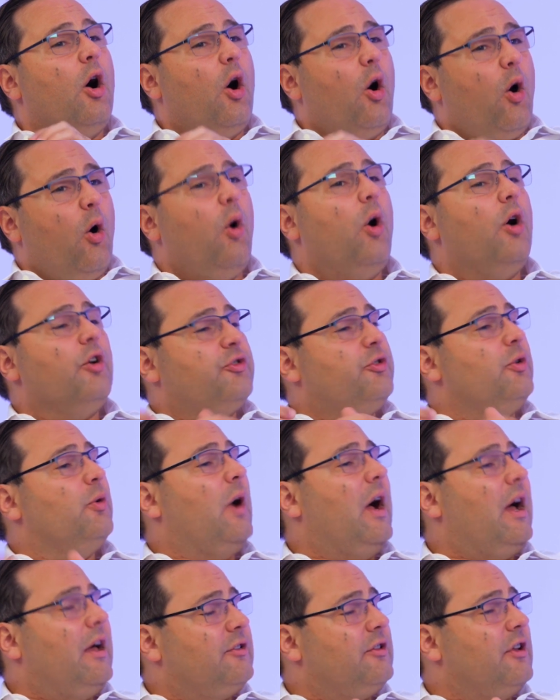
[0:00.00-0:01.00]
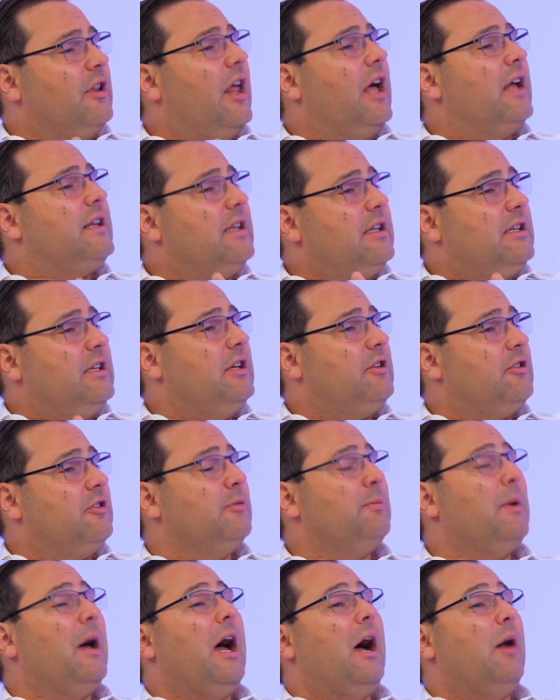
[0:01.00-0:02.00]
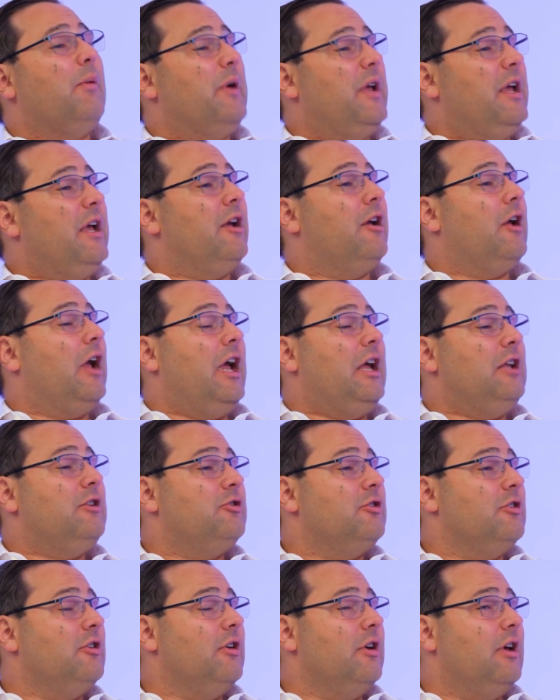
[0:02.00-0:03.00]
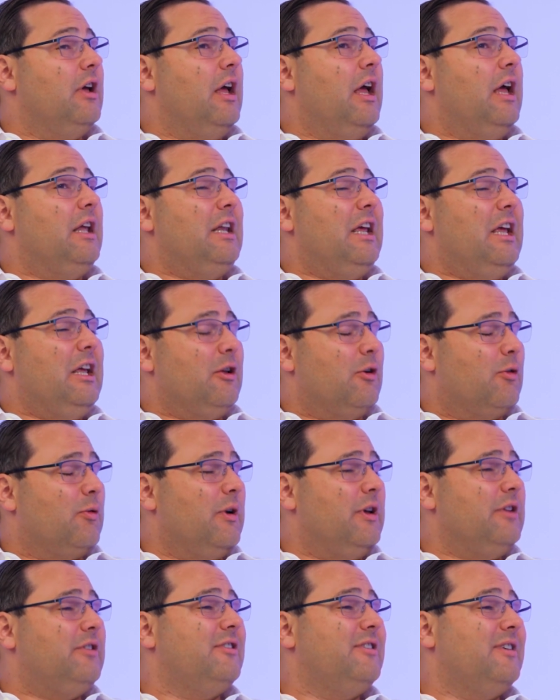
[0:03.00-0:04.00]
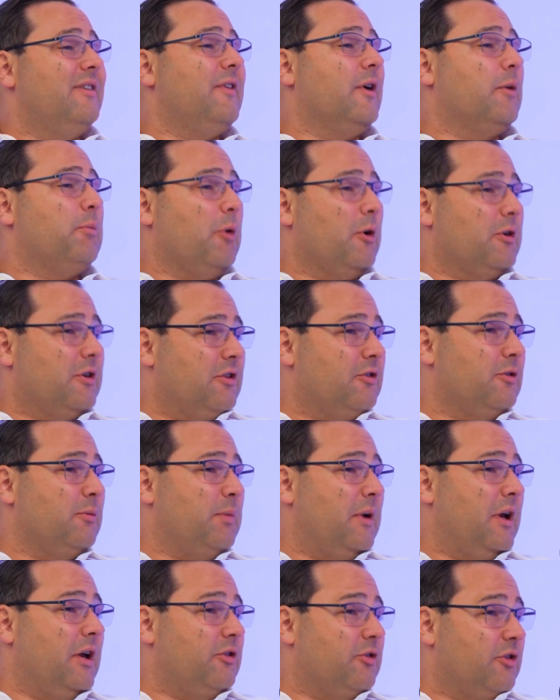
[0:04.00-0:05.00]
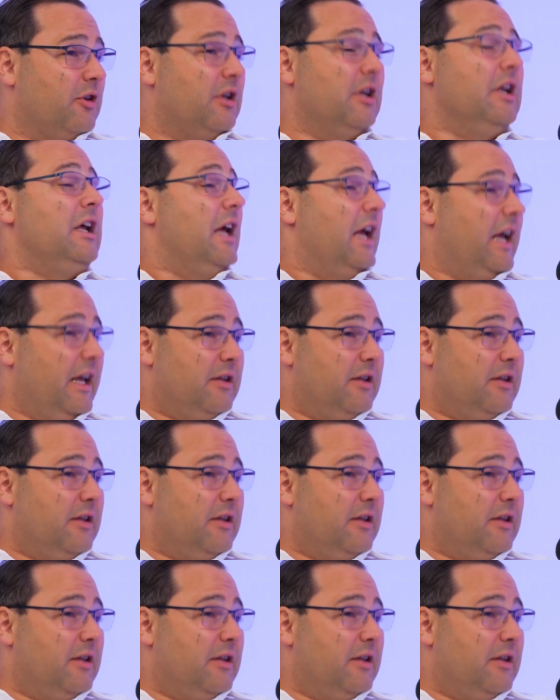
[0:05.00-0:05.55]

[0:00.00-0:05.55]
also has a lot to teach us about how we engage and increase civic participation in